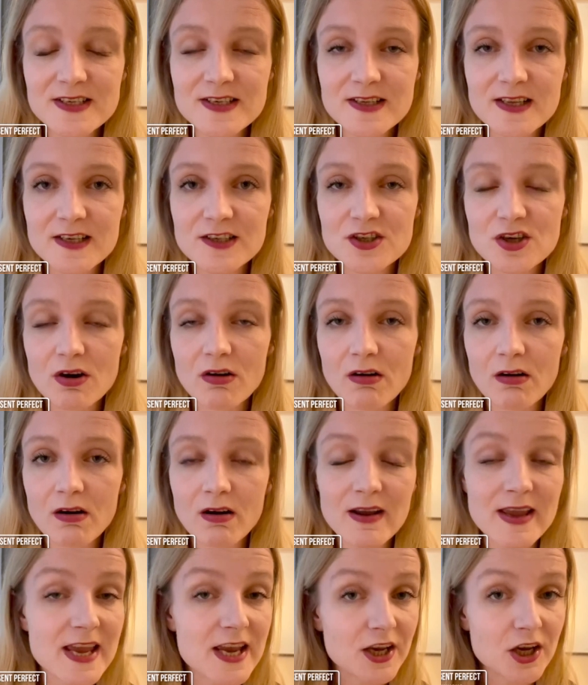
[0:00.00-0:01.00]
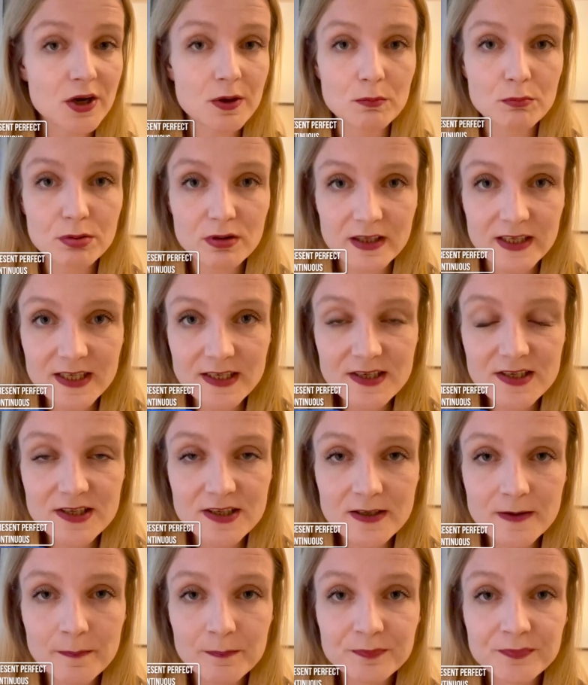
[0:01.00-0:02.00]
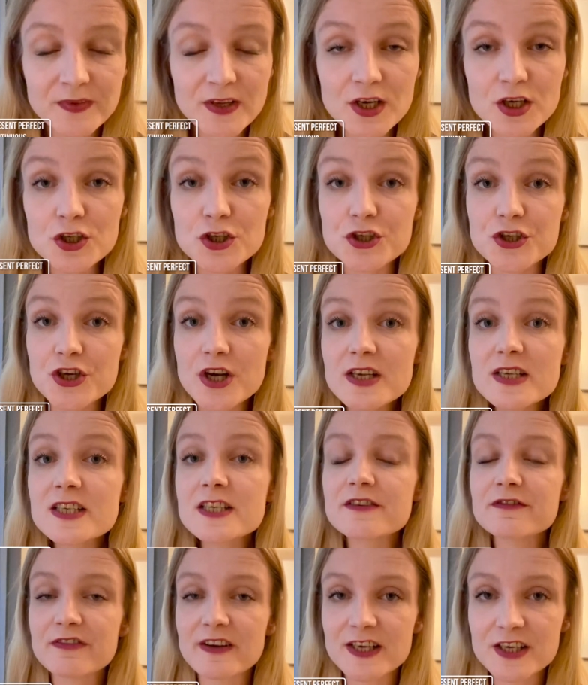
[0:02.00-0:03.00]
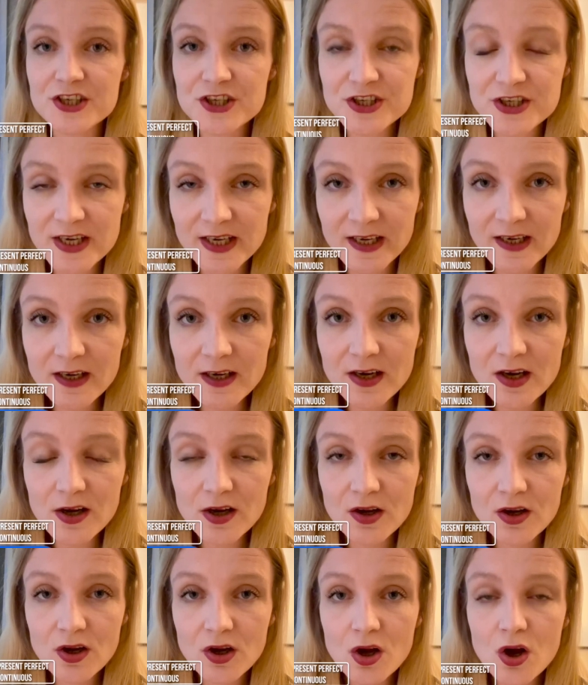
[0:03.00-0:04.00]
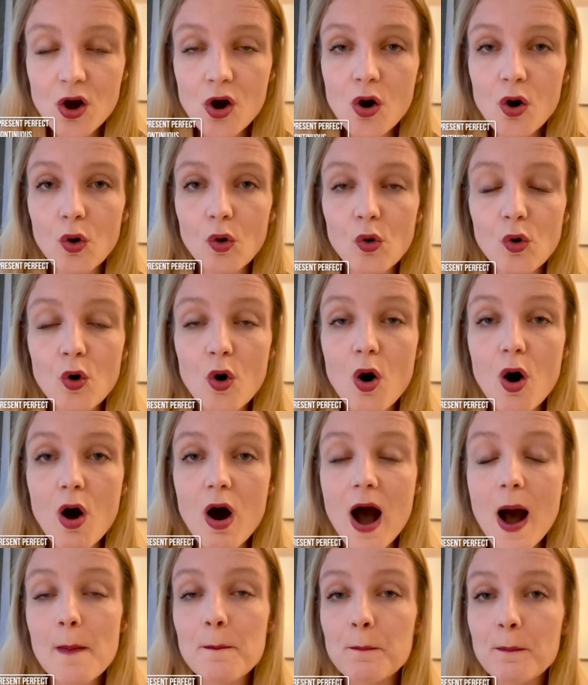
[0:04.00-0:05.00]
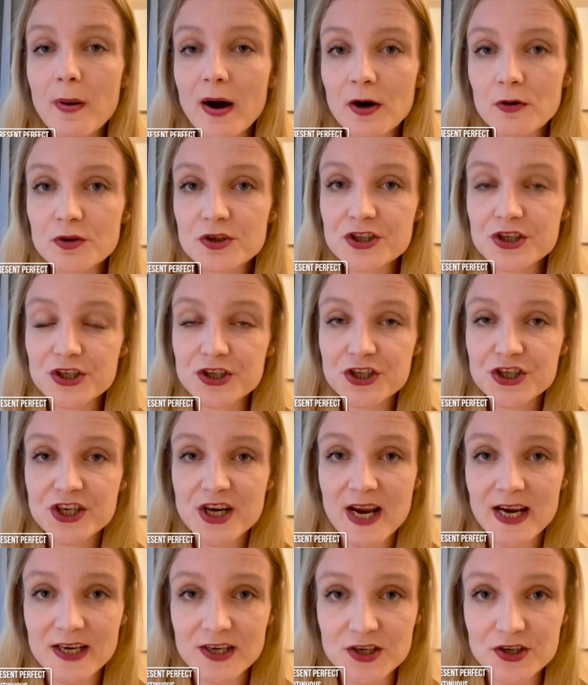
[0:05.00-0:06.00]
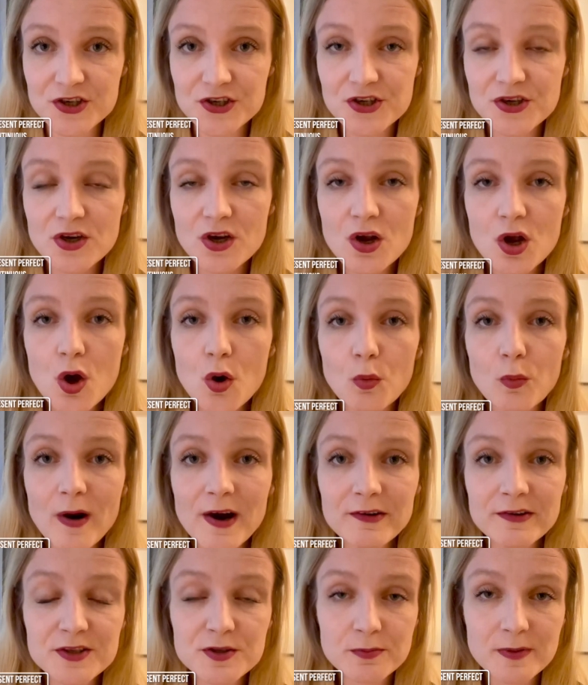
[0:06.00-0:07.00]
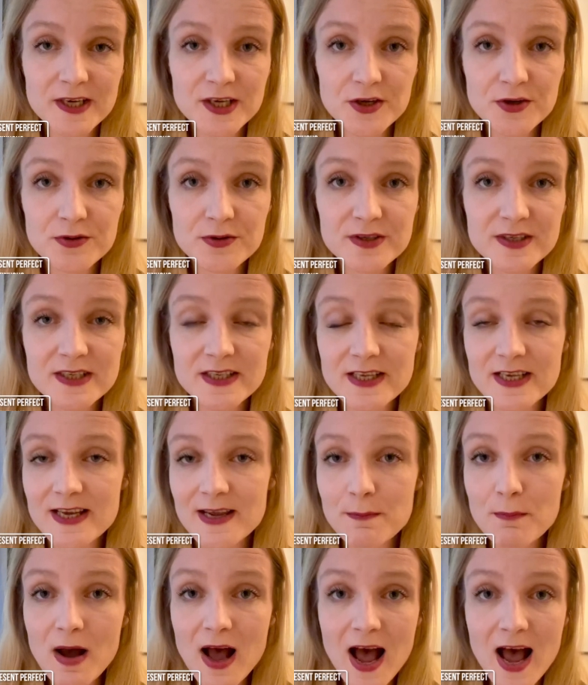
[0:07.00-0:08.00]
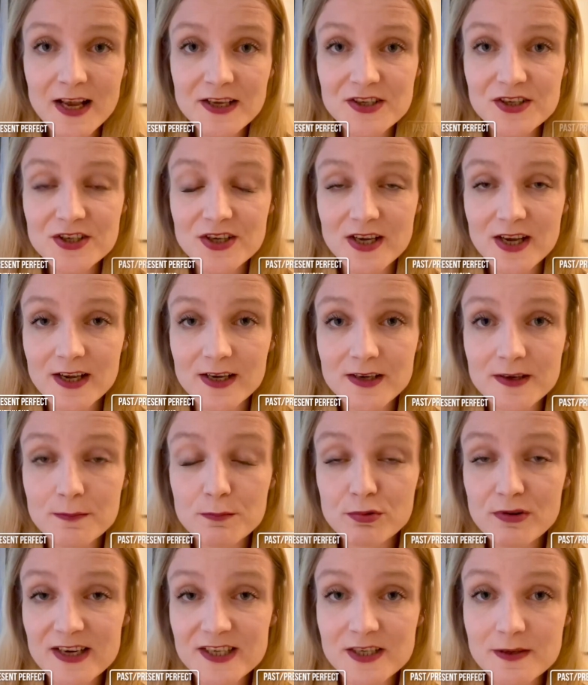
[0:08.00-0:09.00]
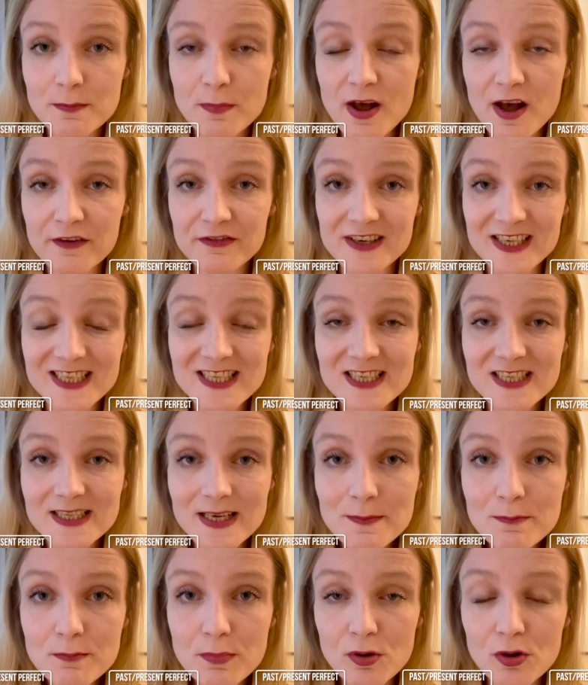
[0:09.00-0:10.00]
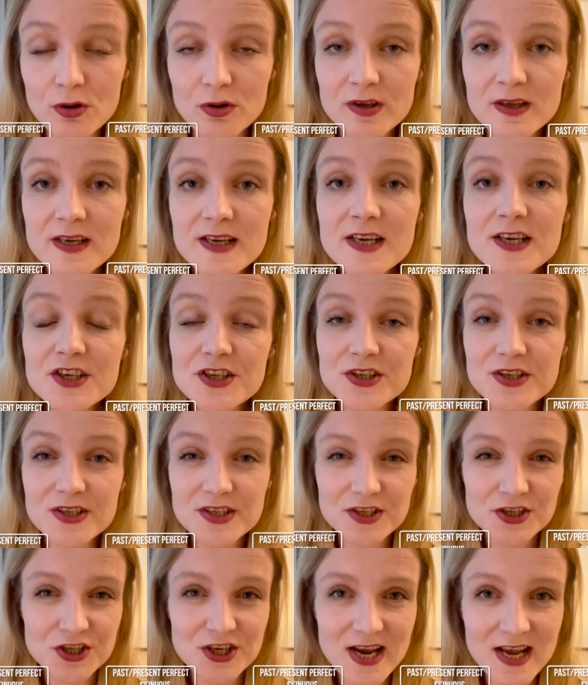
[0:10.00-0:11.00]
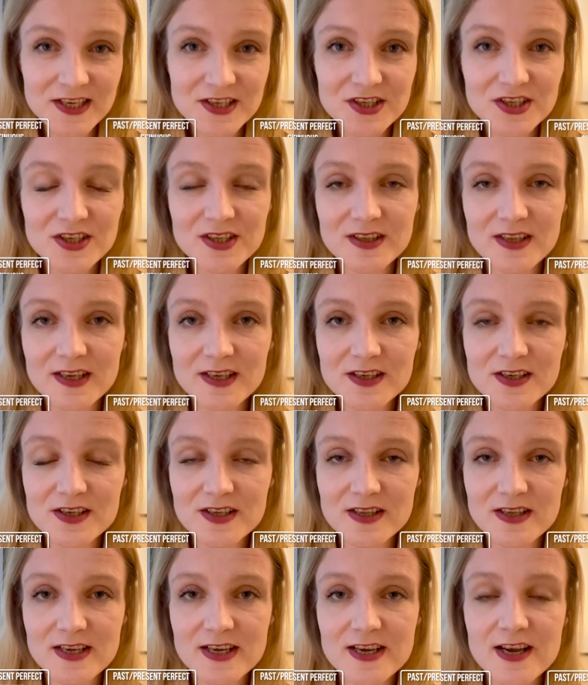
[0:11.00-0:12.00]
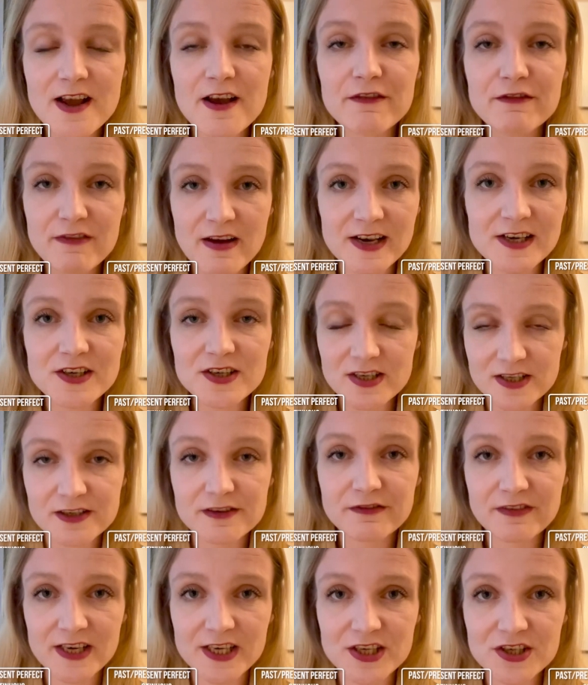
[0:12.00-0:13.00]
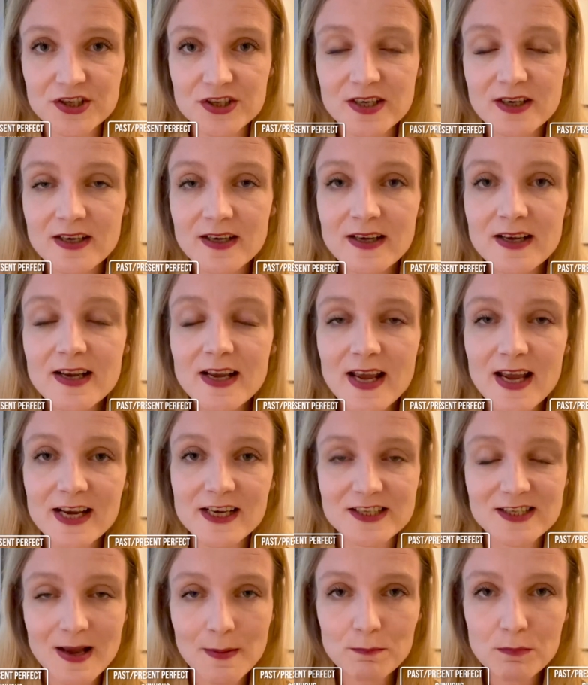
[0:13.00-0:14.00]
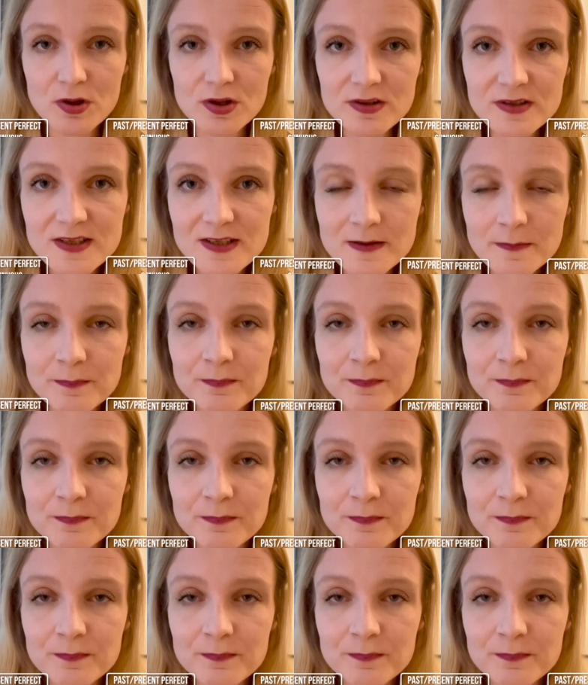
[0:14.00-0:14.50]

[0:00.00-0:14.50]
that are incomplete, just finishing, or about to change, whereas we use the past and present perfect simple to suggest that the event has finished. Examples: